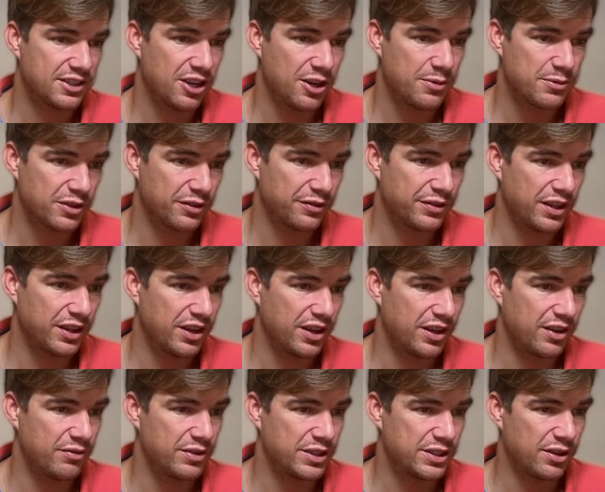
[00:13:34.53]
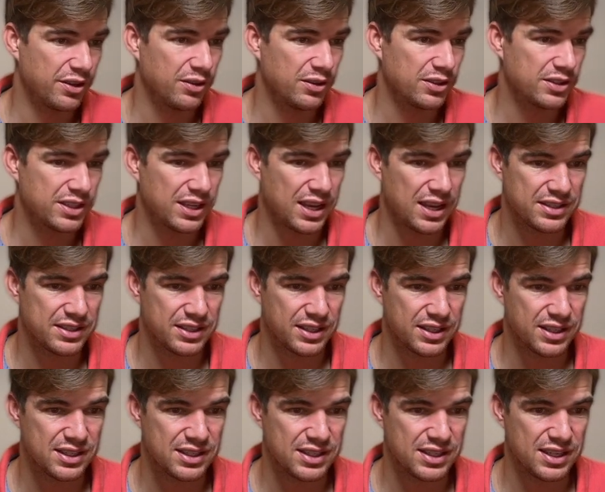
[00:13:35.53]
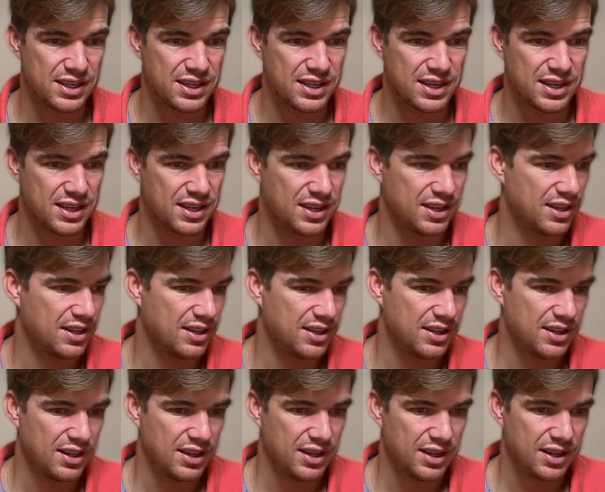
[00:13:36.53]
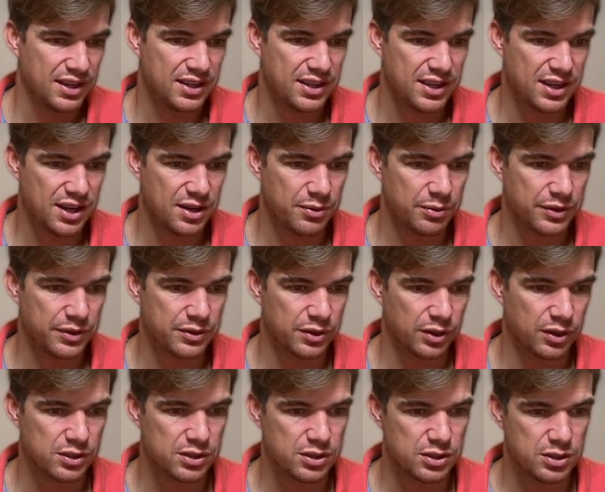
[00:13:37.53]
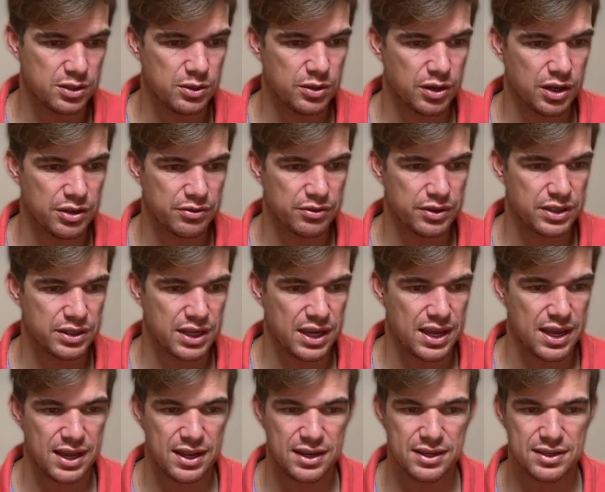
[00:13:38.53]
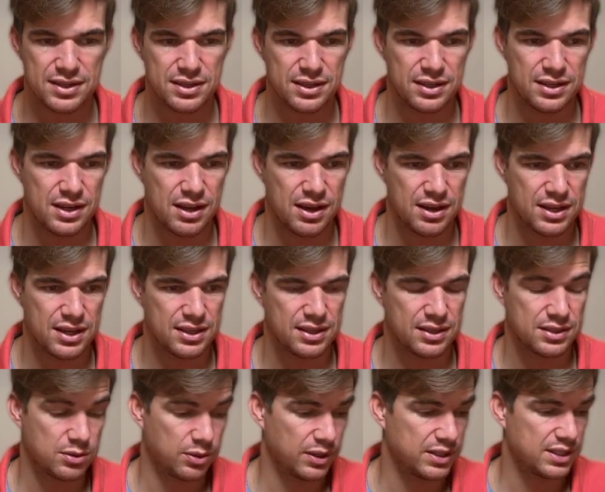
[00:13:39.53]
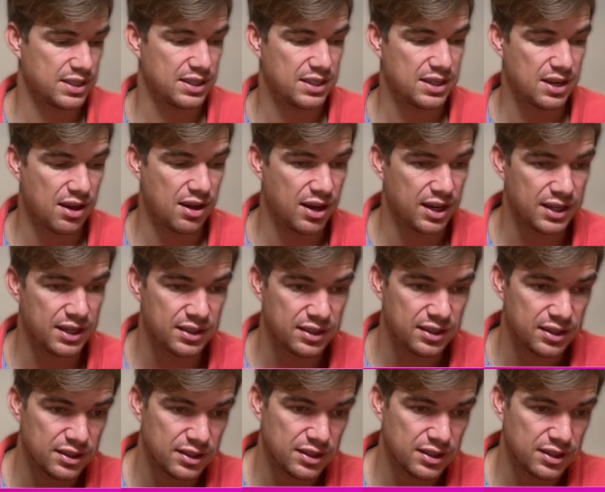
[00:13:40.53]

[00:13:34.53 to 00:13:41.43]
terms of the results, as you can see here, we've got 229.